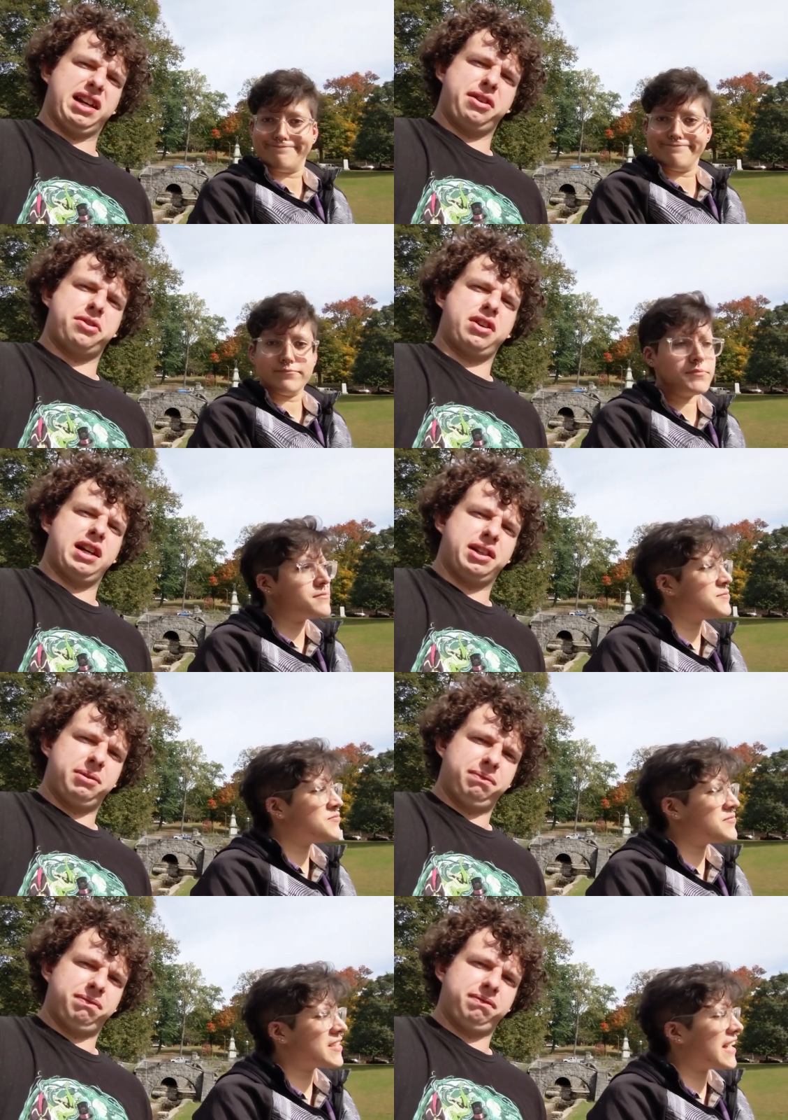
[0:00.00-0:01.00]
Speaker 1: Yeah. Gotta use your head.
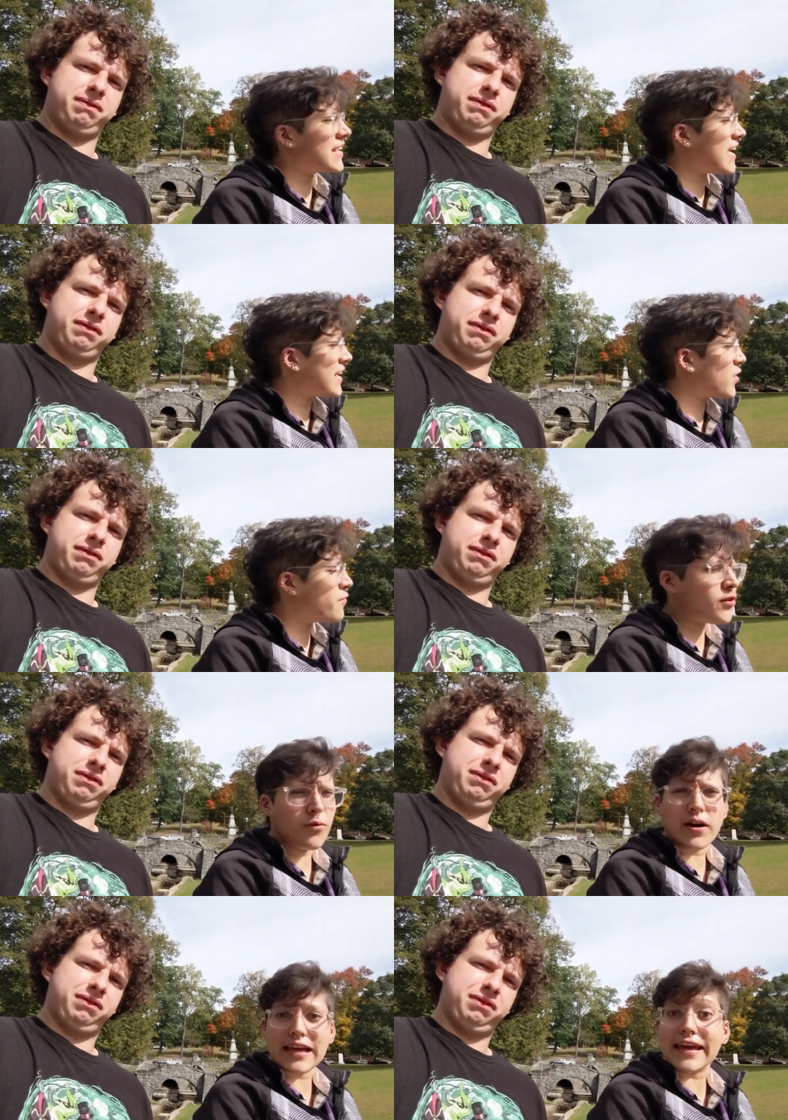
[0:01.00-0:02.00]
Speaker 2: Gotta gotta go for a
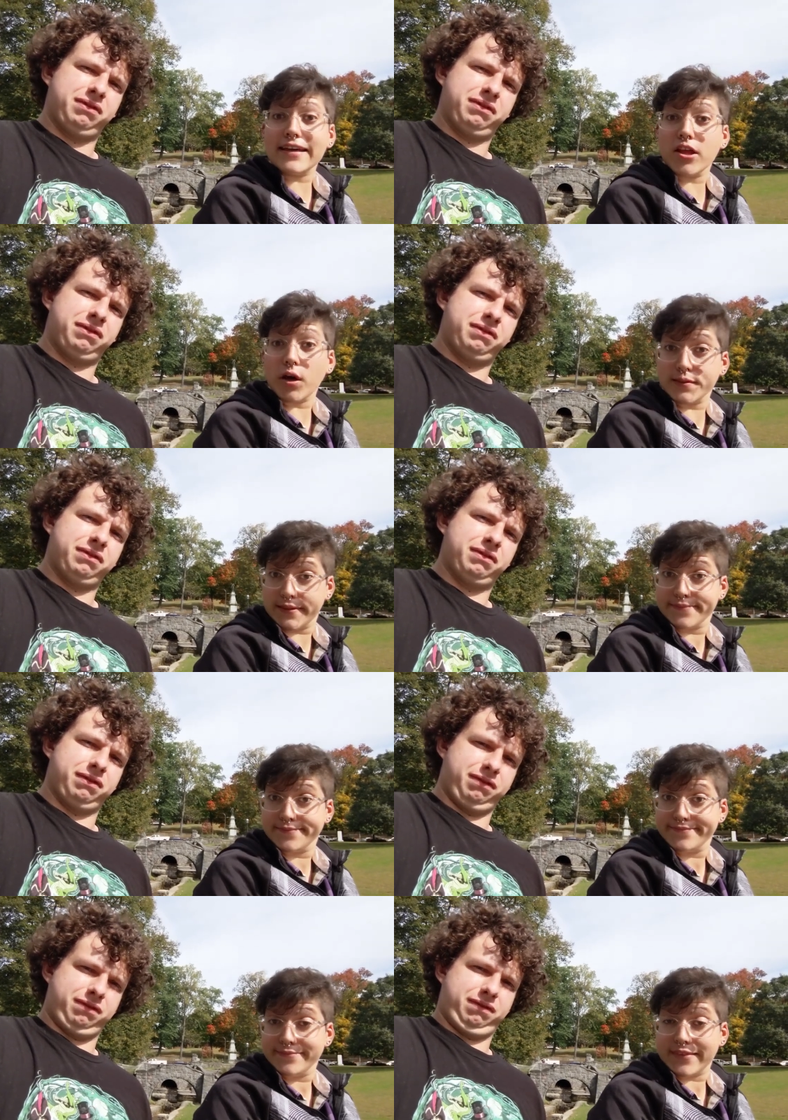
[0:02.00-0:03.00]
walk. Gotta get lost.
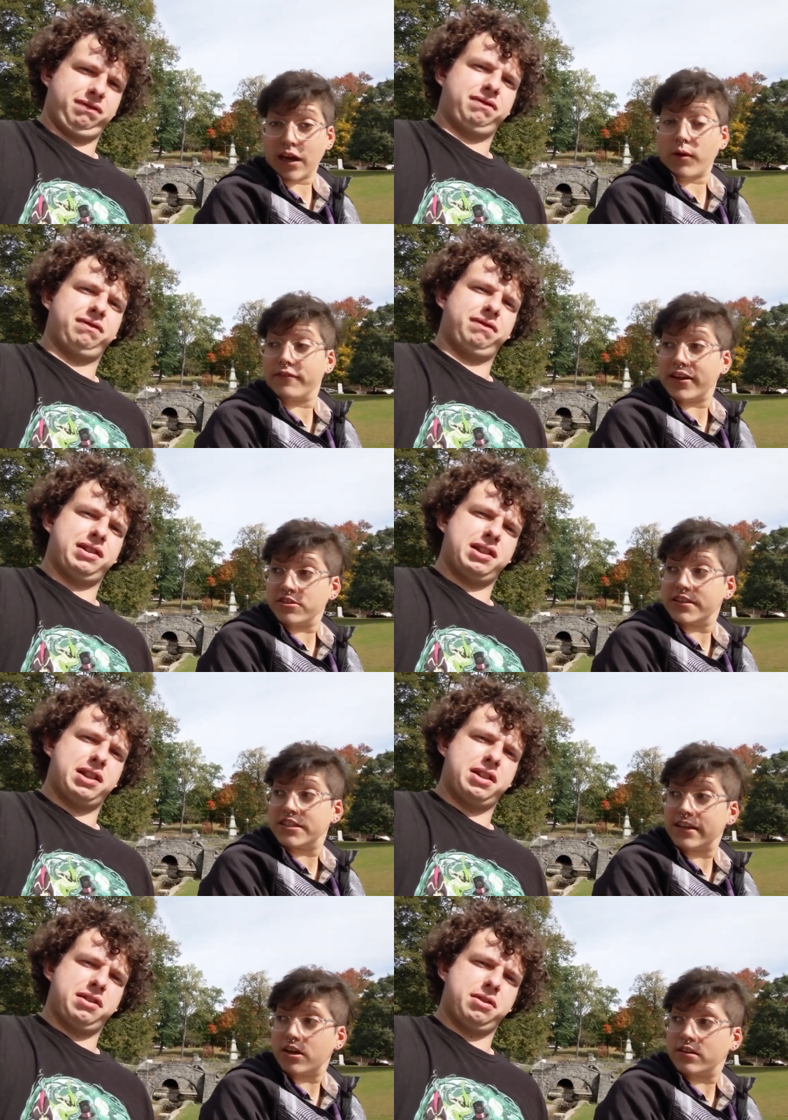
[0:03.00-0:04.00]
Mm-hmm. Can't go on an adventure unless
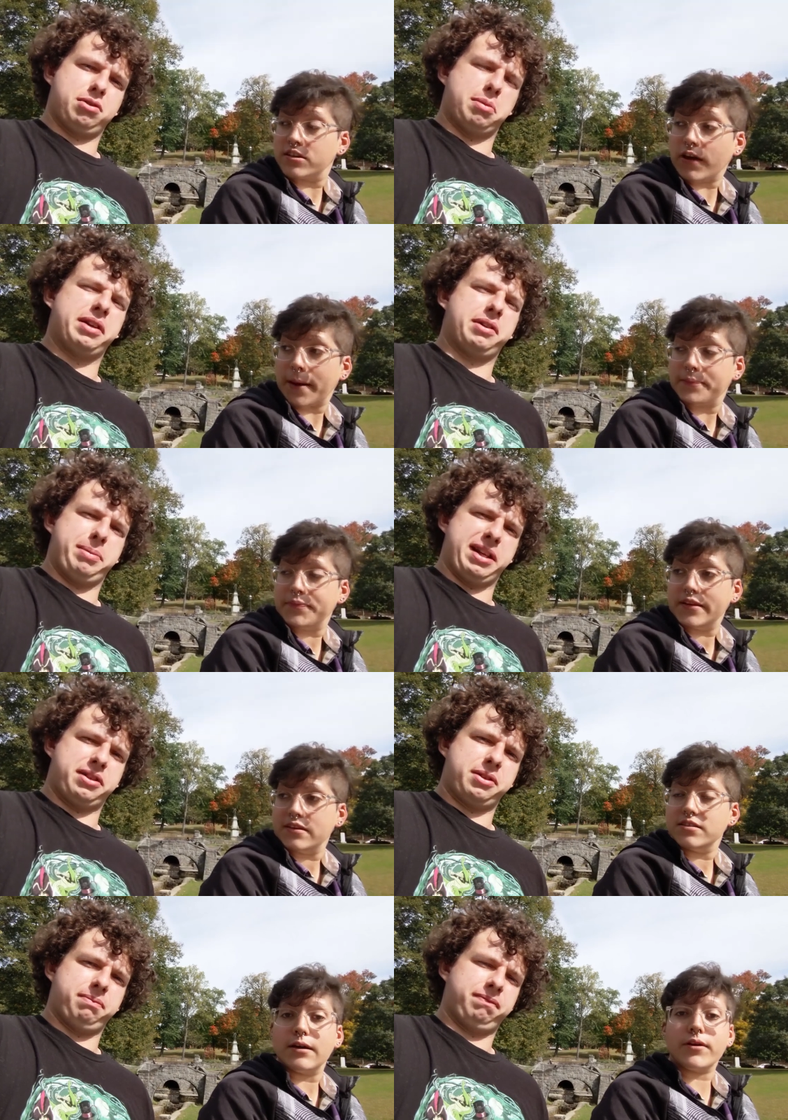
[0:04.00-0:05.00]
you get lost. Okay. do
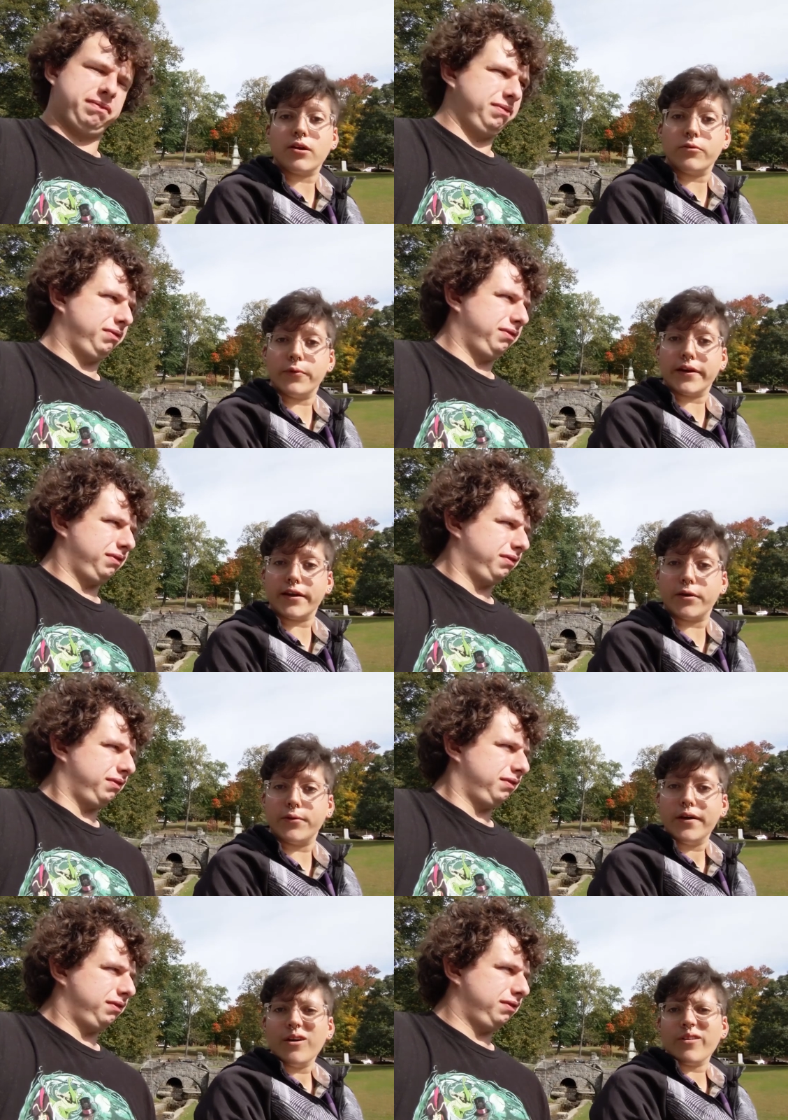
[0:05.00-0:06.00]
best. Yeah, we're gonna go. We're gonna go.
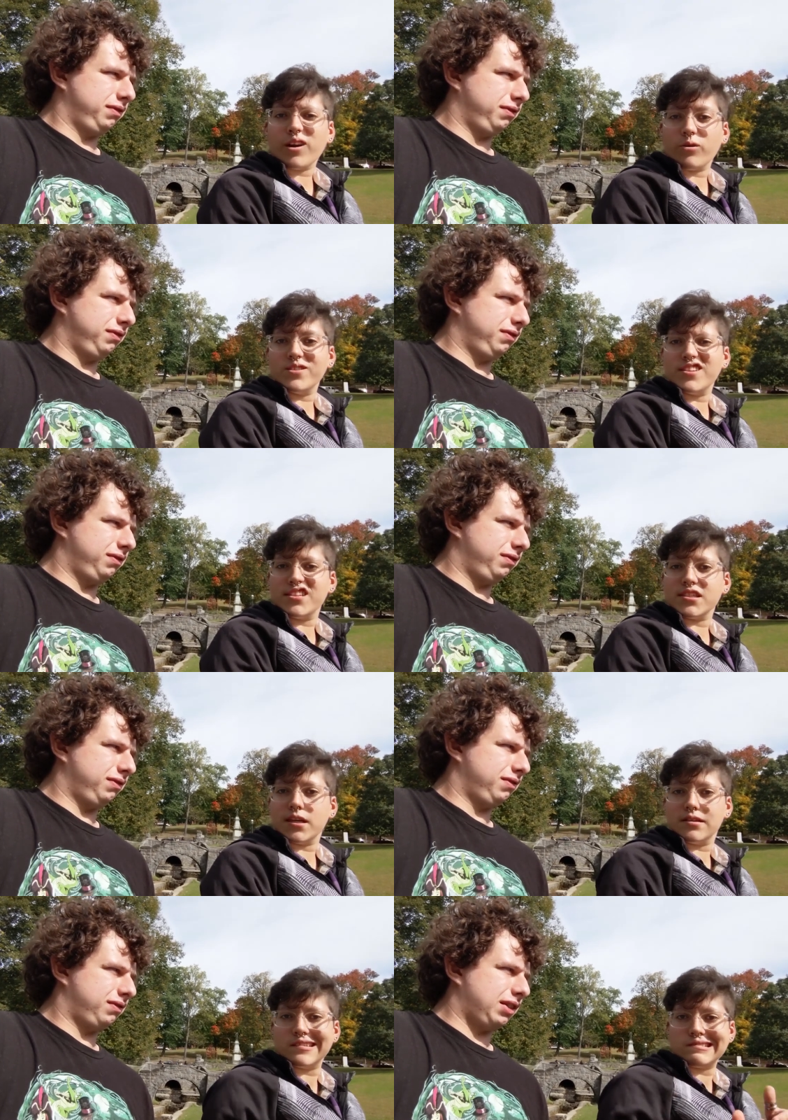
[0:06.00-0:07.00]
We're gonna go to the Disney.